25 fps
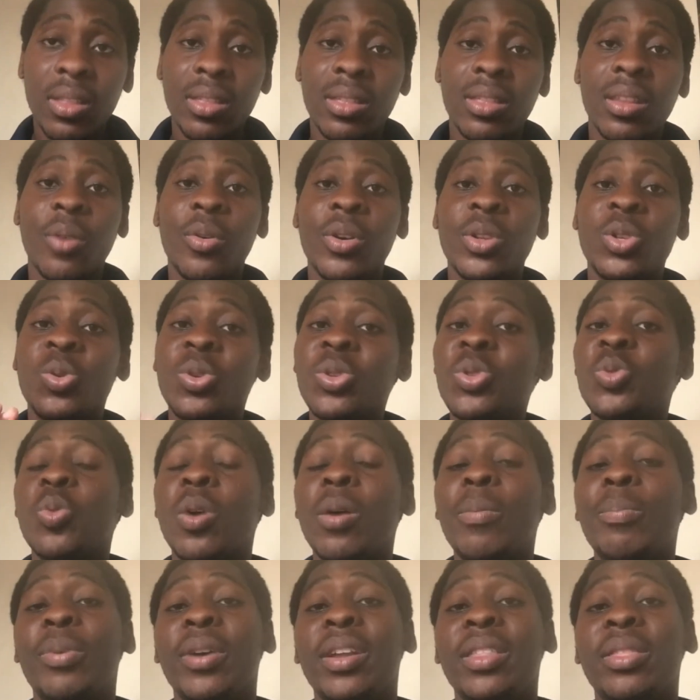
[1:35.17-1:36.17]
Now, a
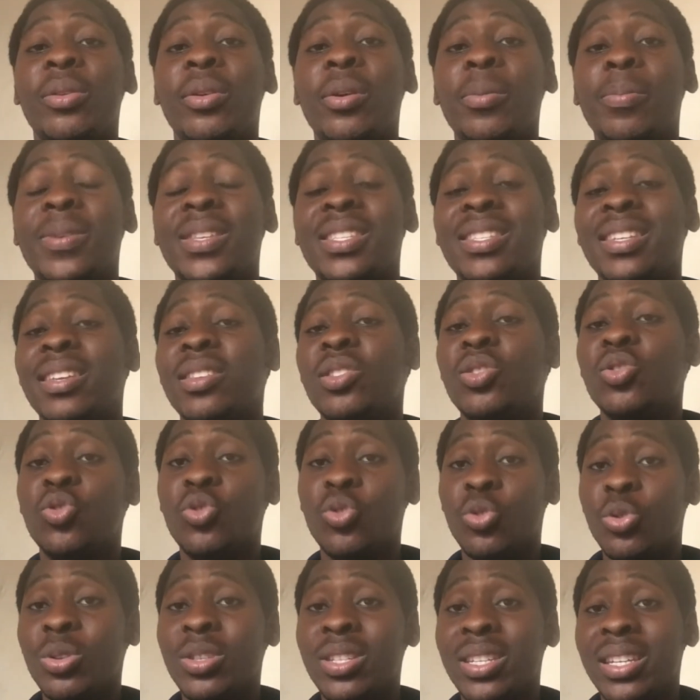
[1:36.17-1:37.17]
21.3%
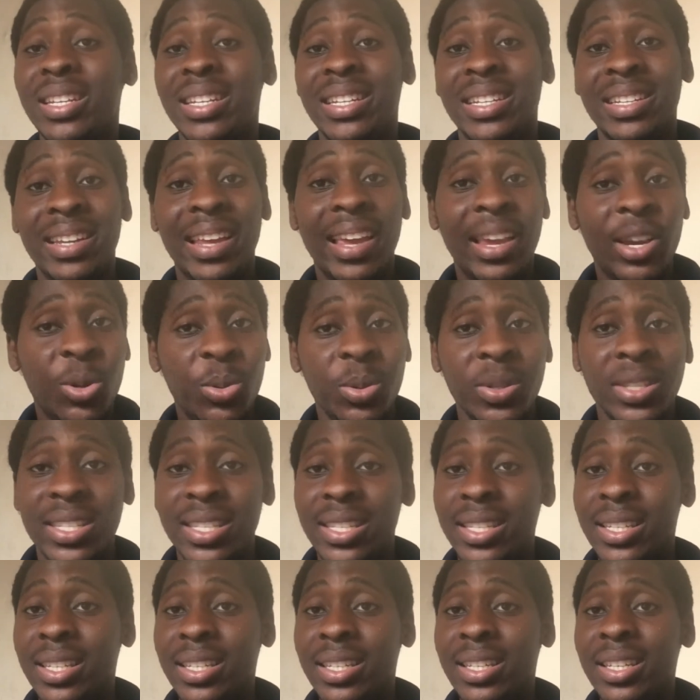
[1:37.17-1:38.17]
growth in
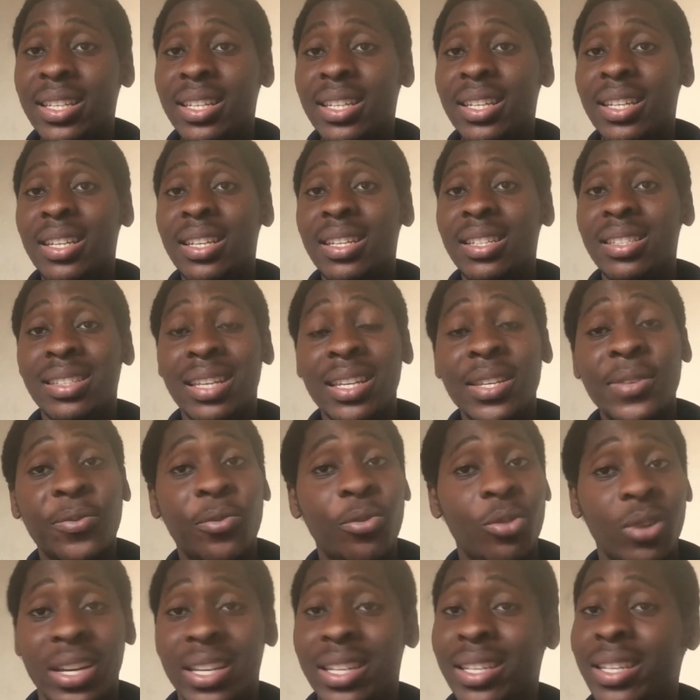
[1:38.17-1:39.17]
equity just for
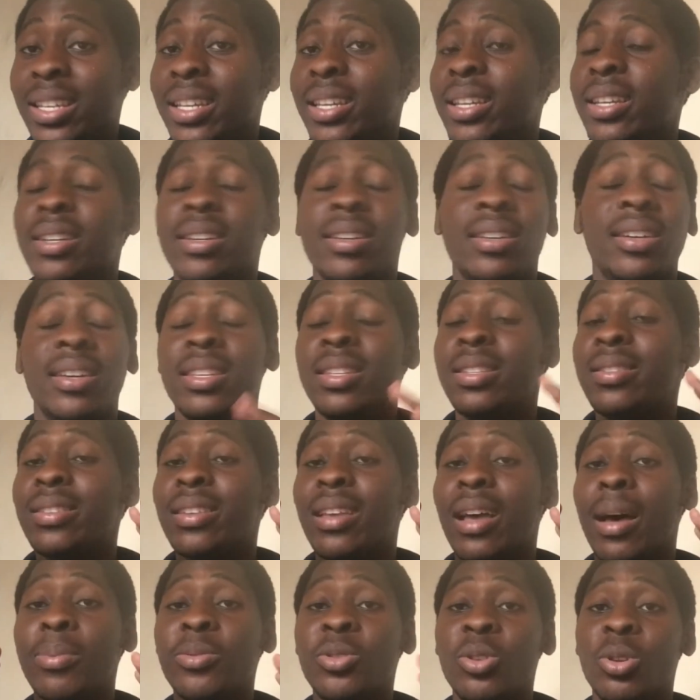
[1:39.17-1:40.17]
a year is
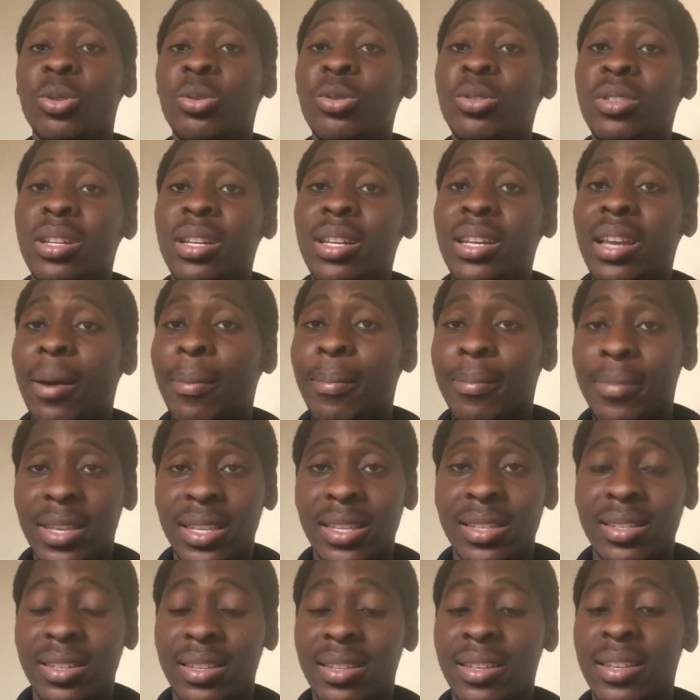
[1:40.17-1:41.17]
absolutely
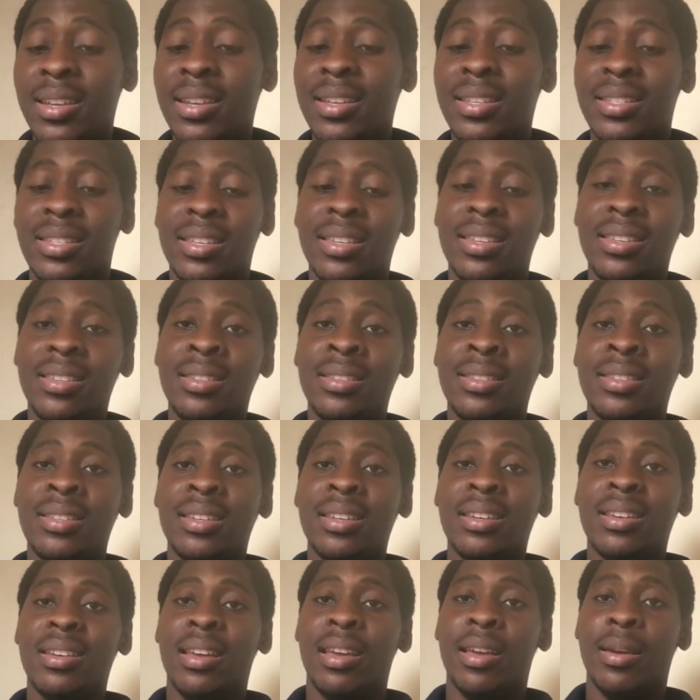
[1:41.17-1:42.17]
amazing, since
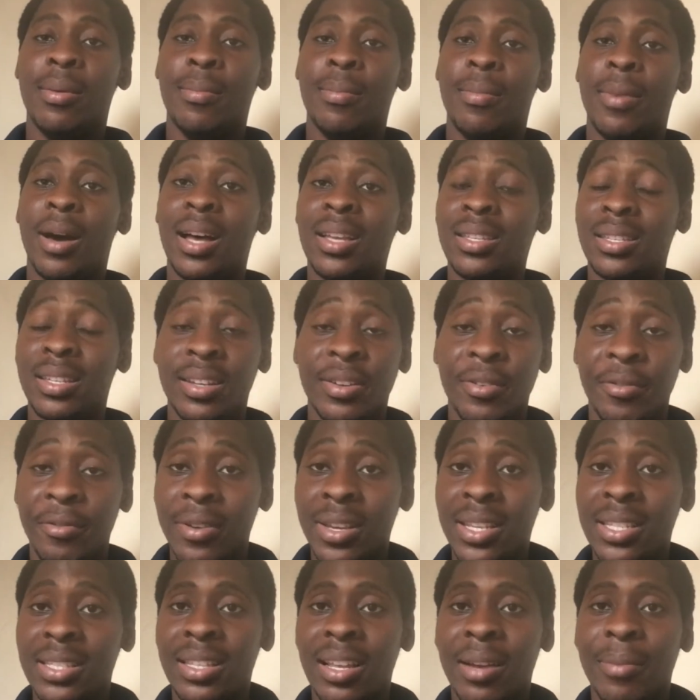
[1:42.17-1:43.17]
as an
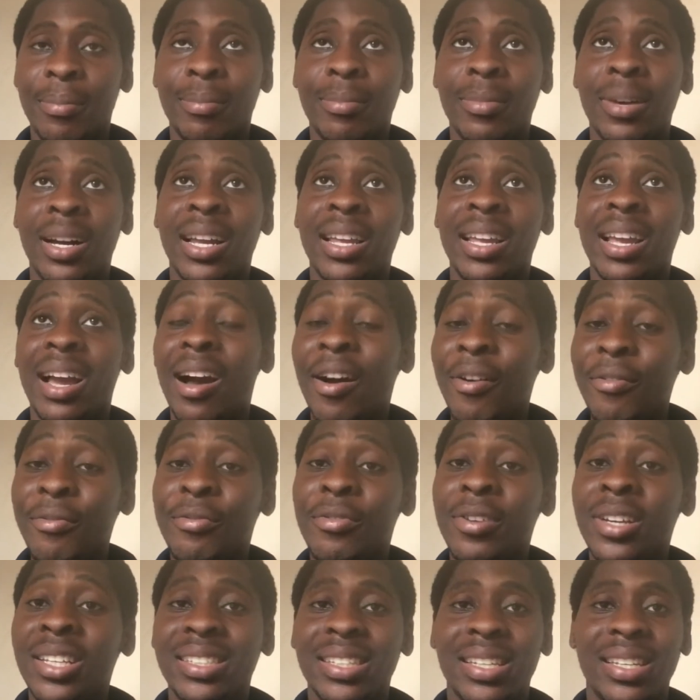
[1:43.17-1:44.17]
investor my
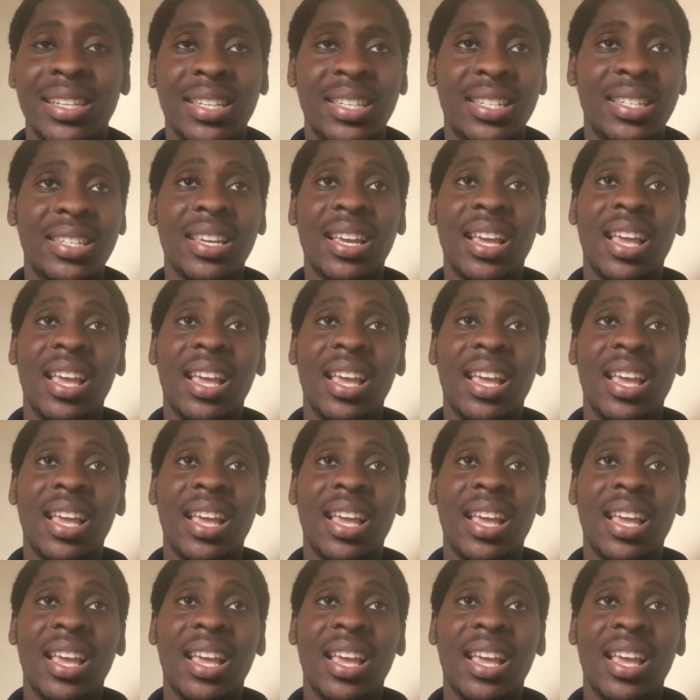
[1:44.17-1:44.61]
average is